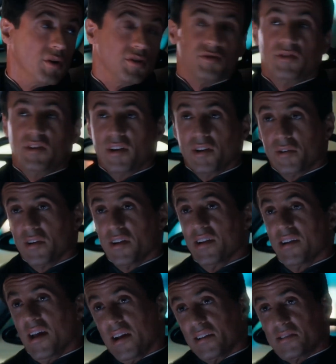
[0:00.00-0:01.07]
Dinner and
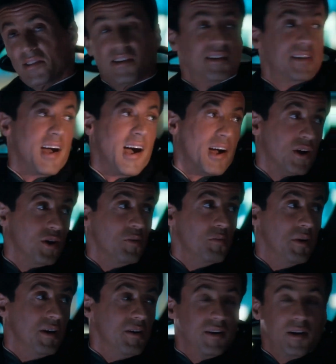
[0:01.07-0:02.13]
dancing at Taco Bell?
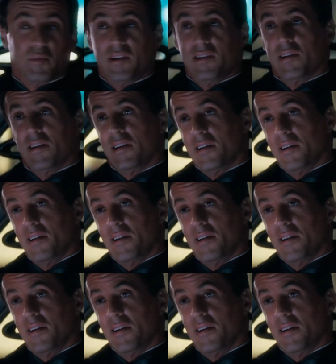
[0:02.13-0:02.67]
I mean, hey,